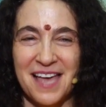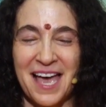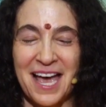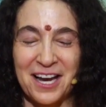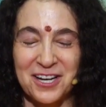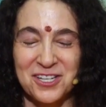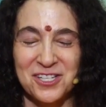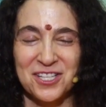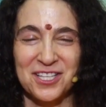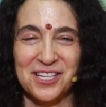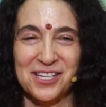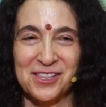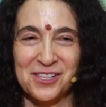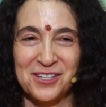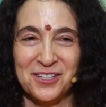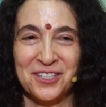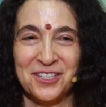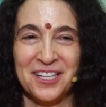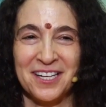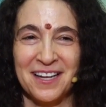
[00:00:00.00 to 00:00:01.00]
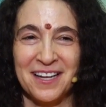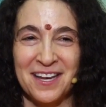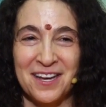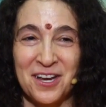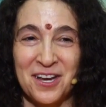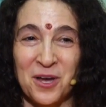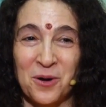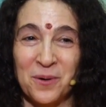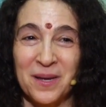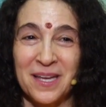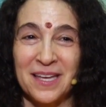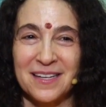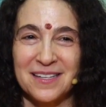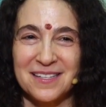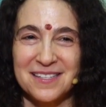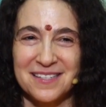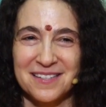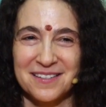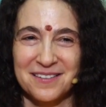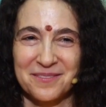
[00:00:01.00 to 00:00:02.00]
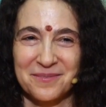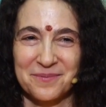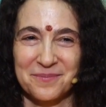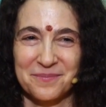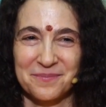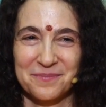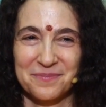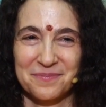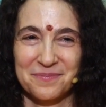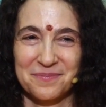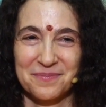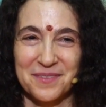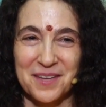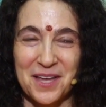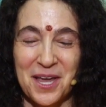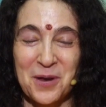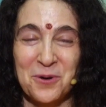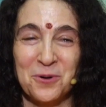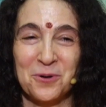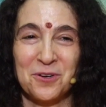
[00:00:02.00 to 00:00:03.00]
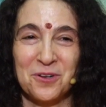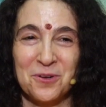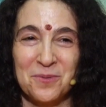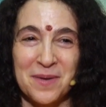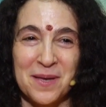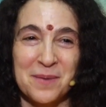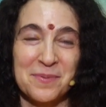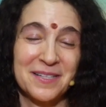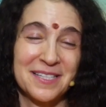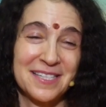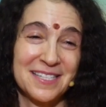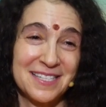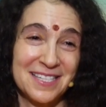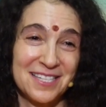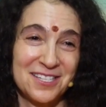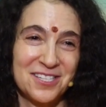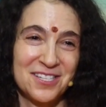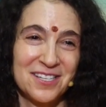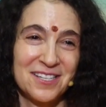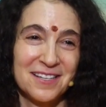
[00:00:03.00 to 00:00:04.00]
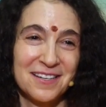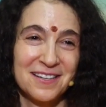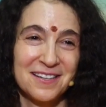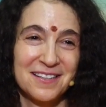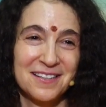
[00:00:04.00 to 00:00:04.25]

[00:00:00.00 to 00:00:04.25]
actually learn it and know it in order to be able to teach it.